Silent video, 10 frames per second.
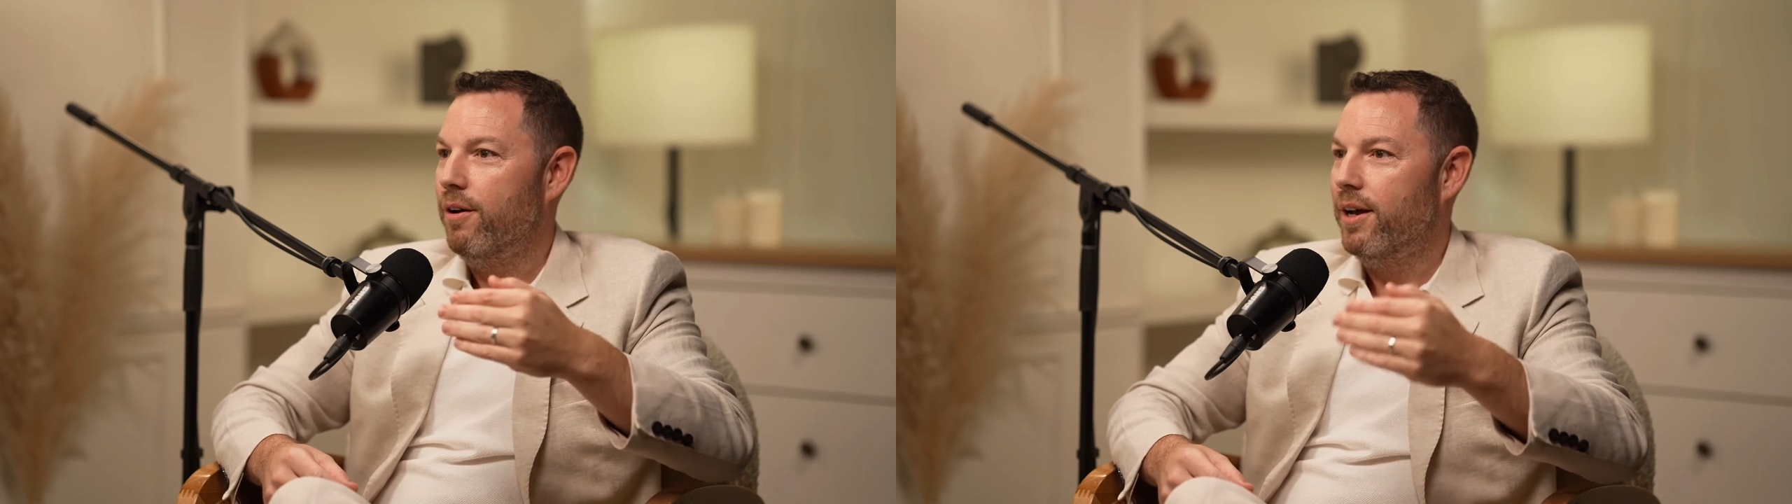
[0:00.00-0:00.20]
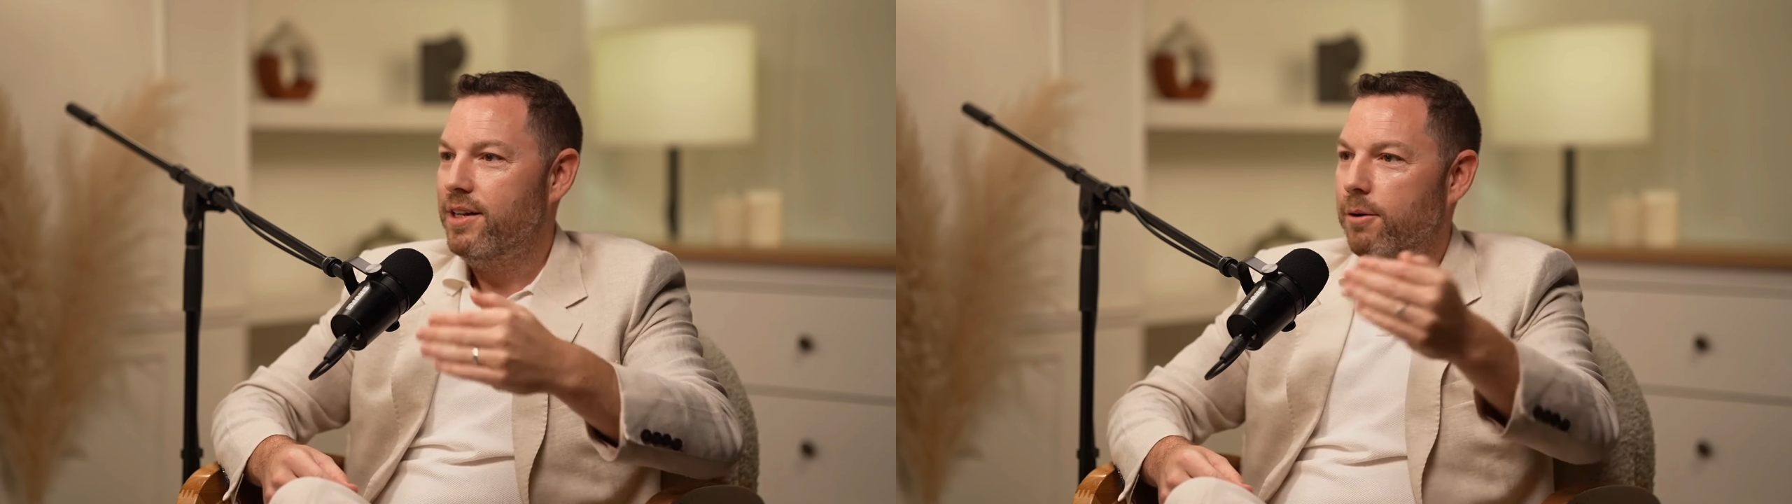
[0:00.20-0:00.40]

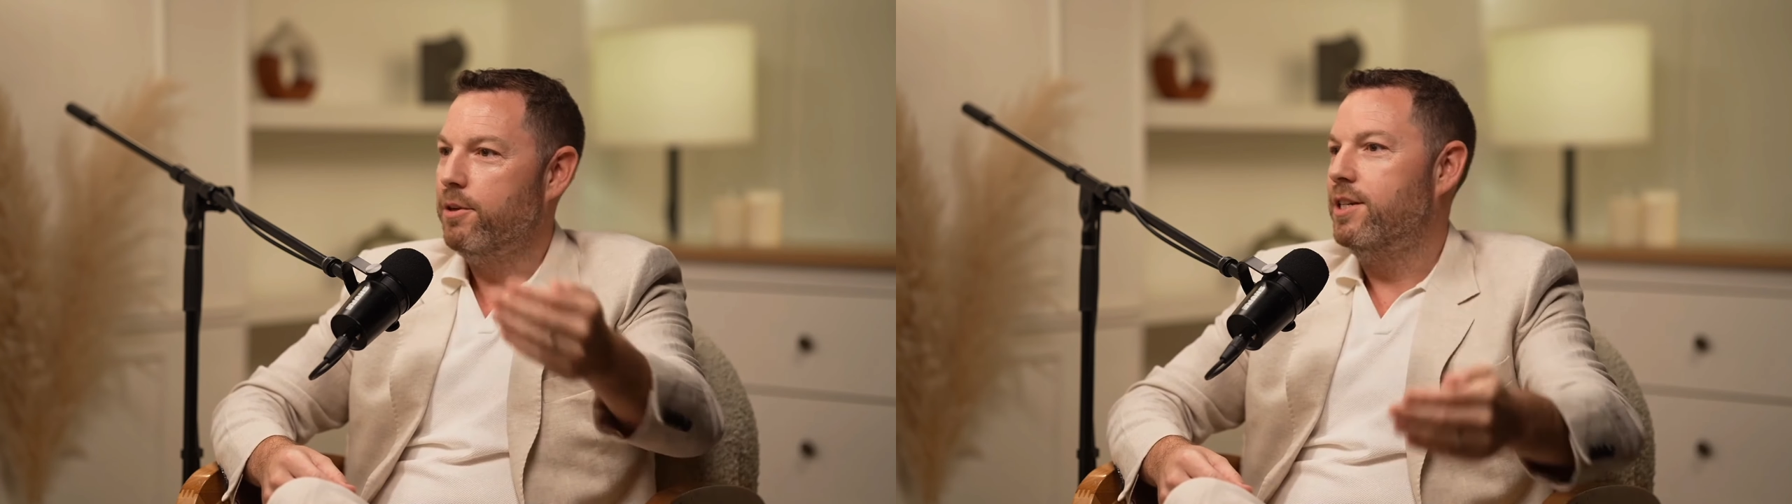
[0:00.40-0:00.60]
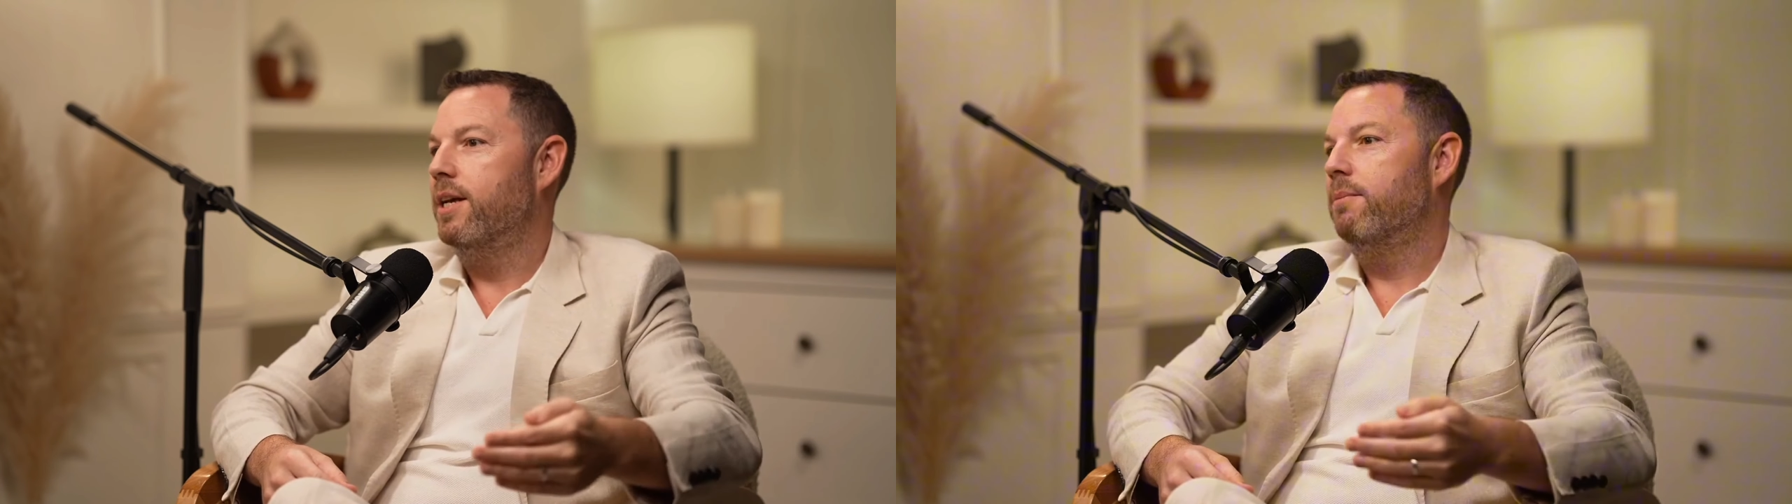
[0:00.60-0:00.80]
and to help
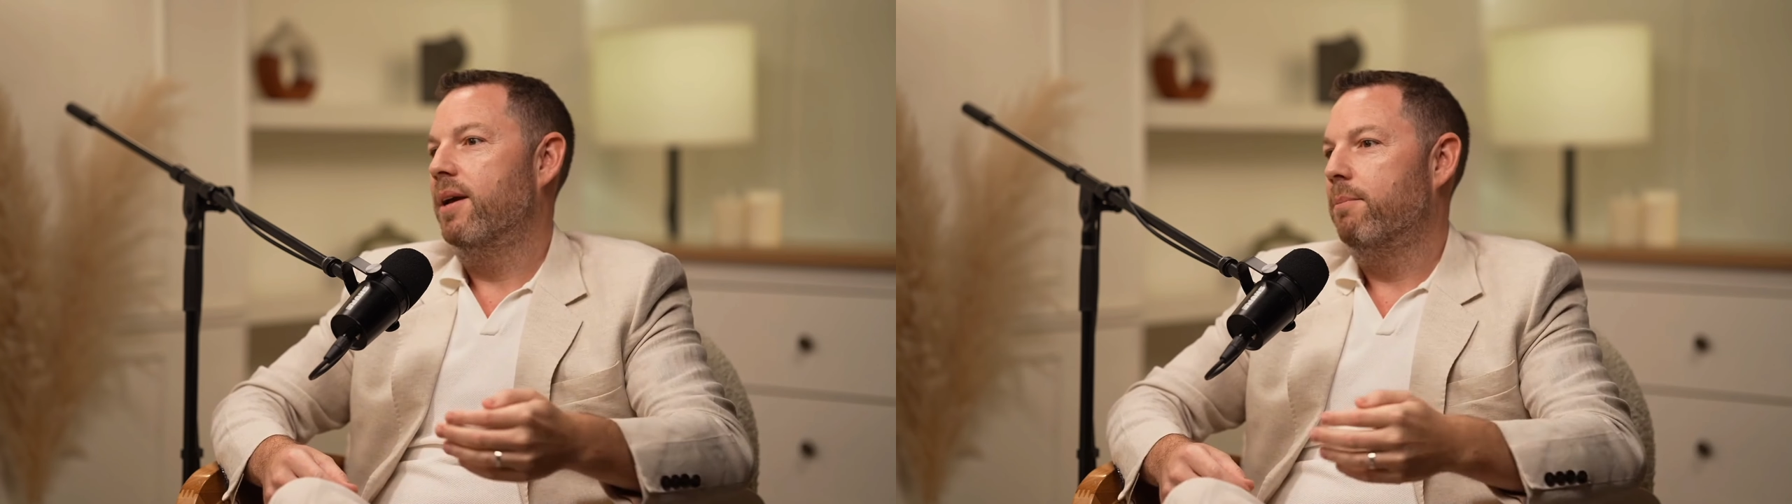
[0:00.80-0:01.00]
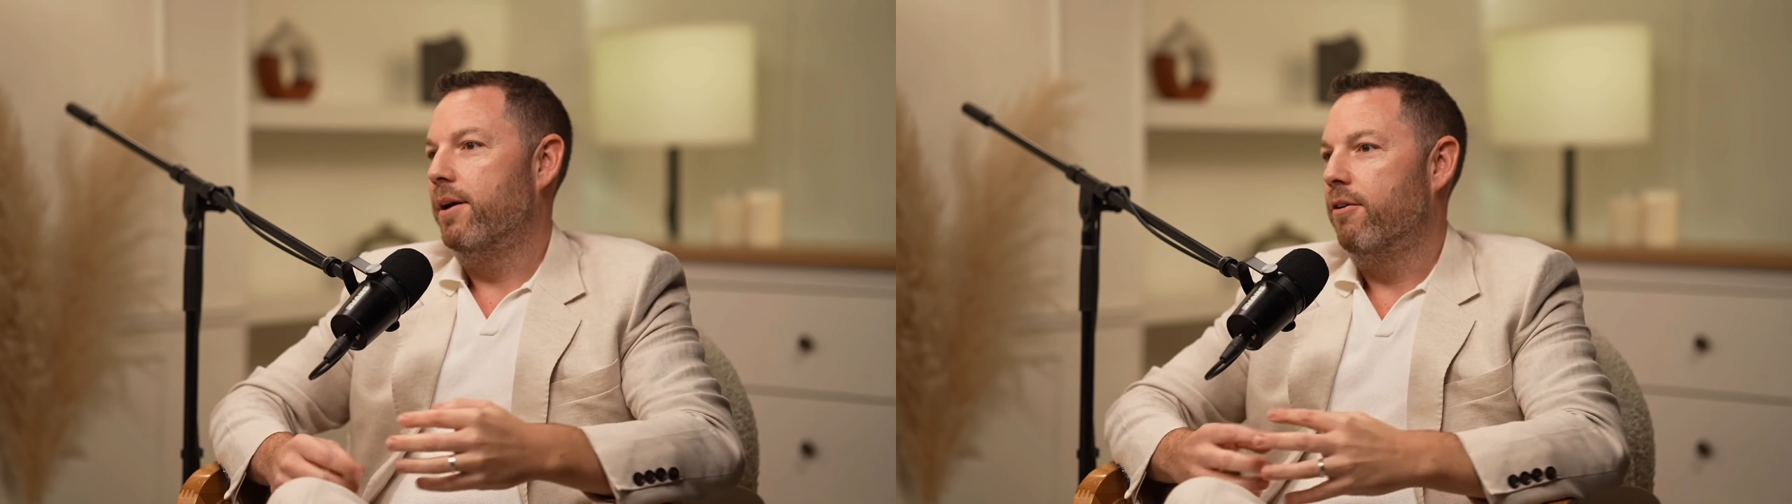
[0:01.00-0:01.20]
your team
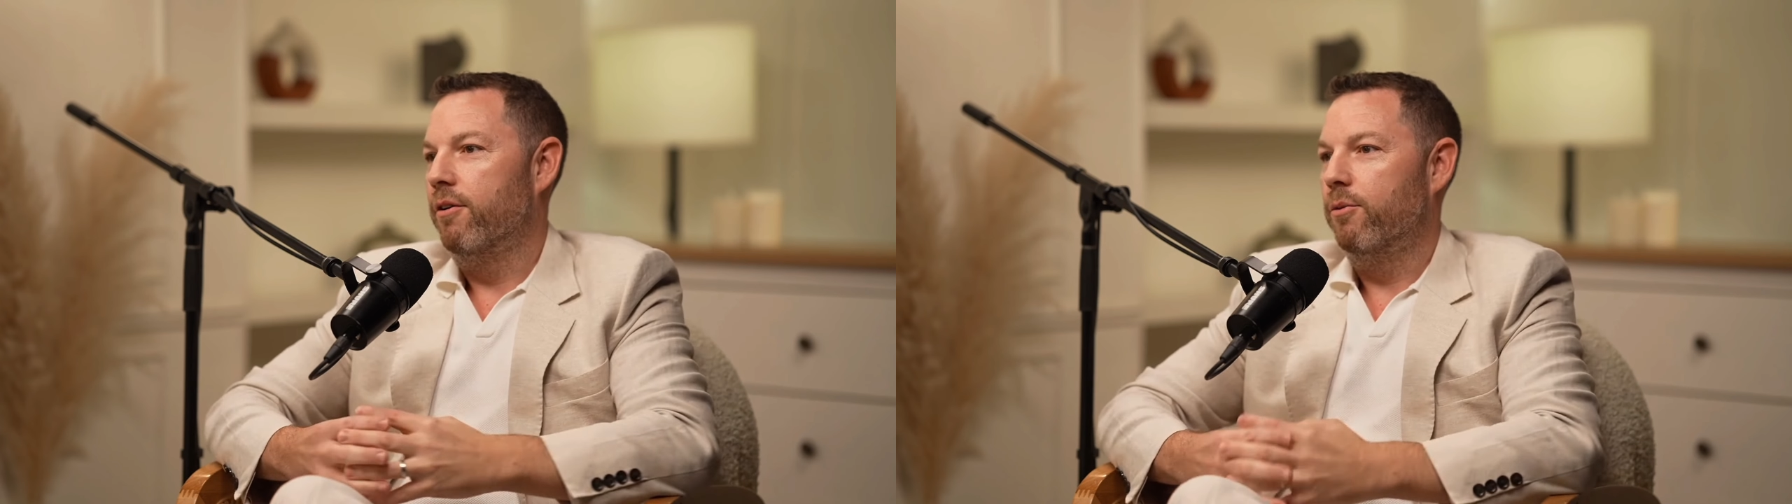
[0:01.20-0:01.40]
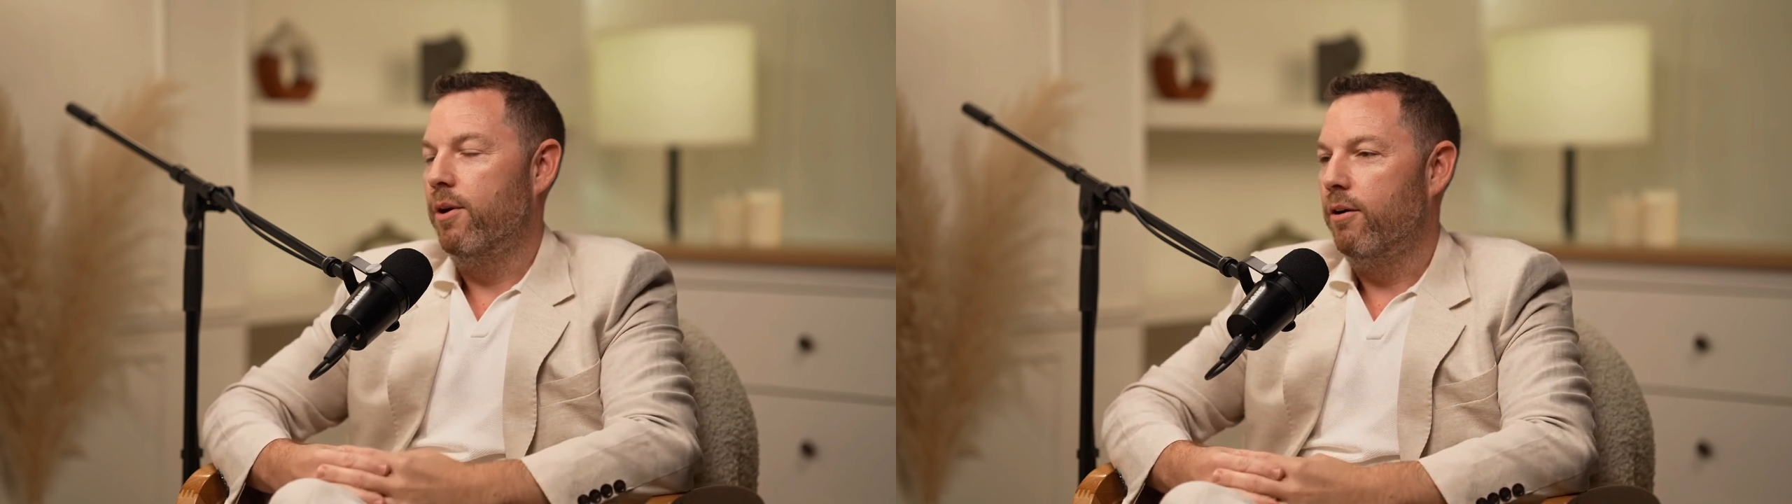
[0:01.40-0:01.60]
get better
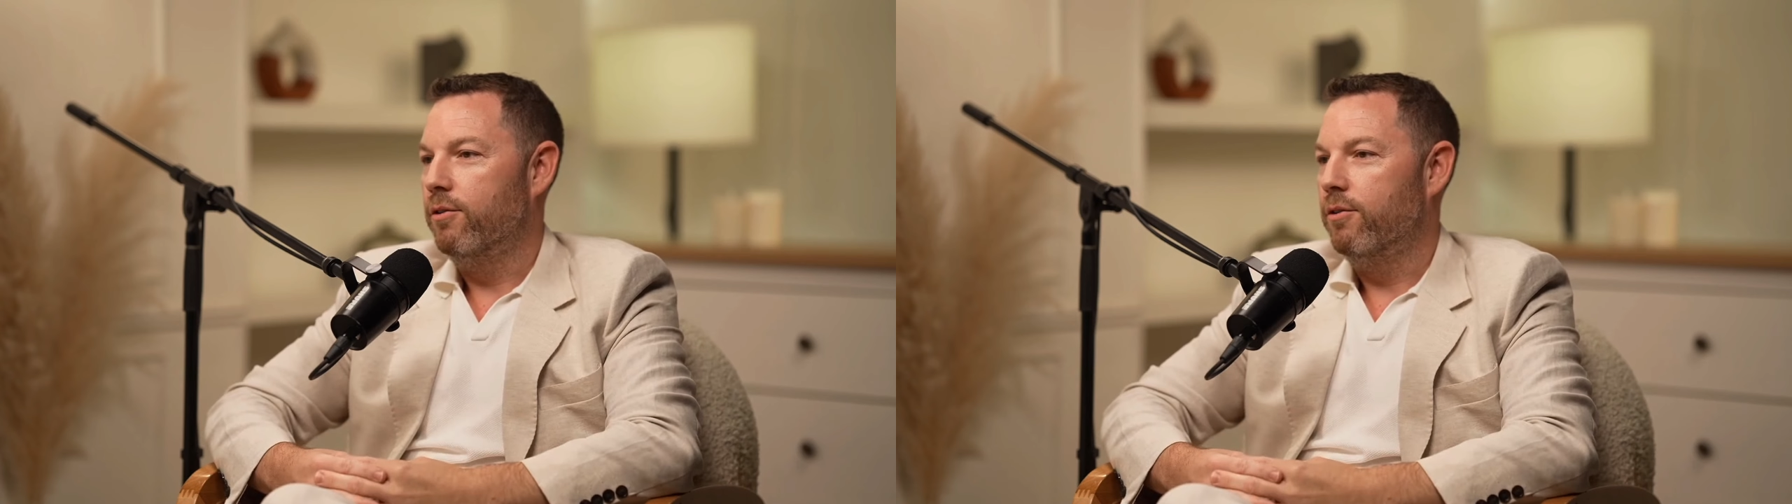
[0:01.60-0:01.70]
as well.